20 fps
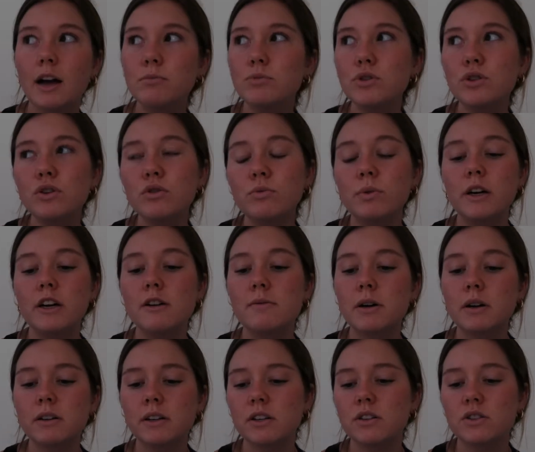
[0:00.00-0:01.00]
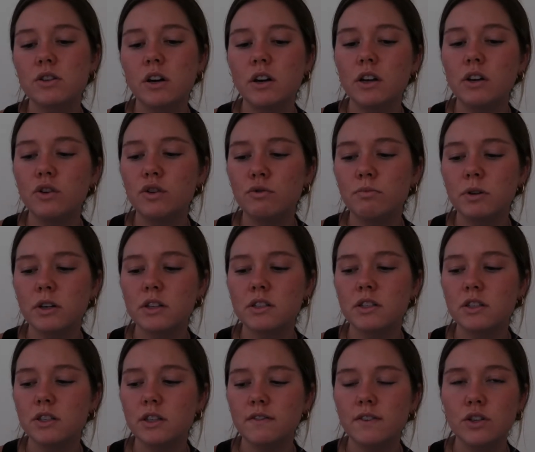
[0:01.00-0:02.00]
I'm so weird about like starting new books
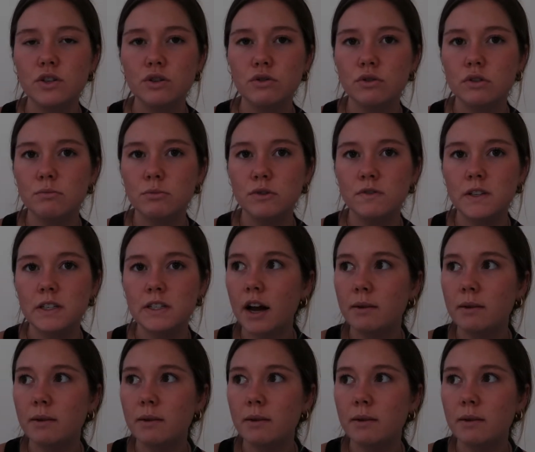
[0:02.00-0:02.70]
and TV shows and movies.